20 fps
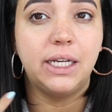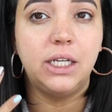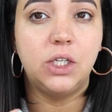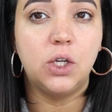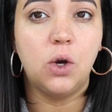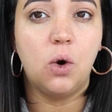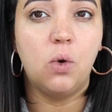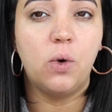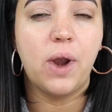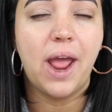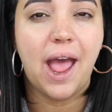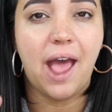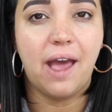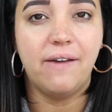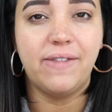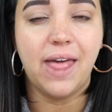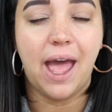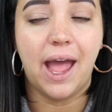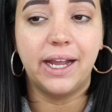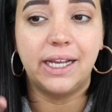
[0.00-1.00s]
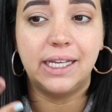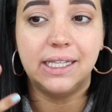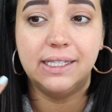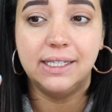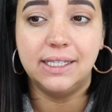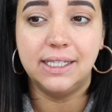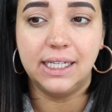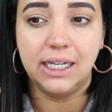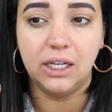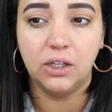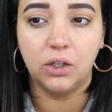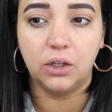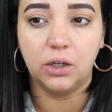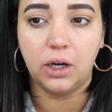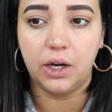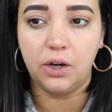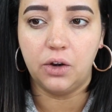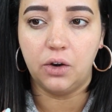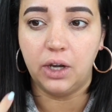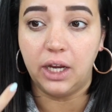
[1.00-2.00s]
don't have that concealer
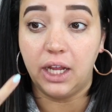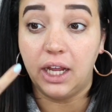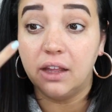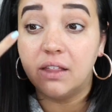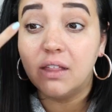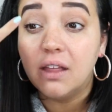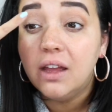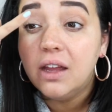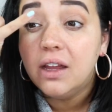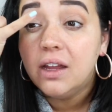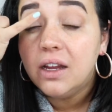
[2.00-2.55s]
underneath